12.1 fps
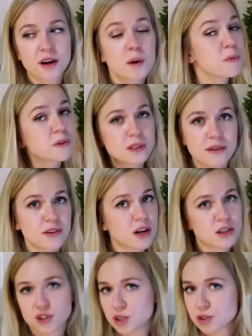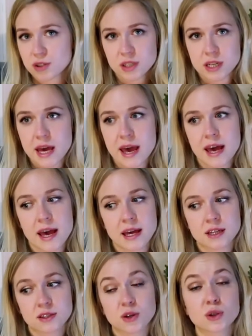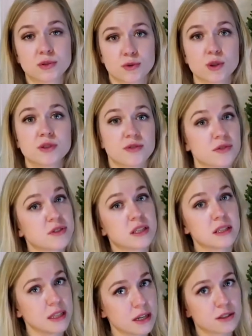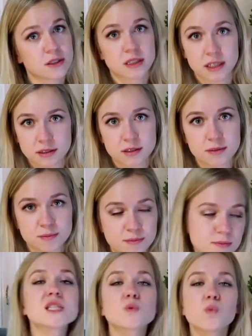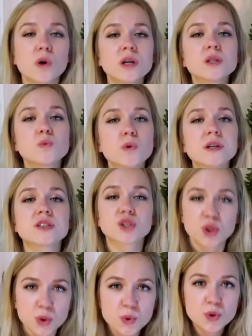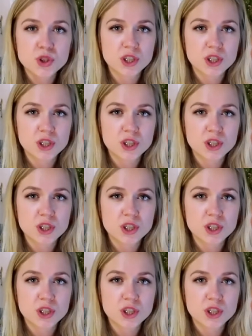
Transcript: The couple never had children and got divorced 15 years later. As World War II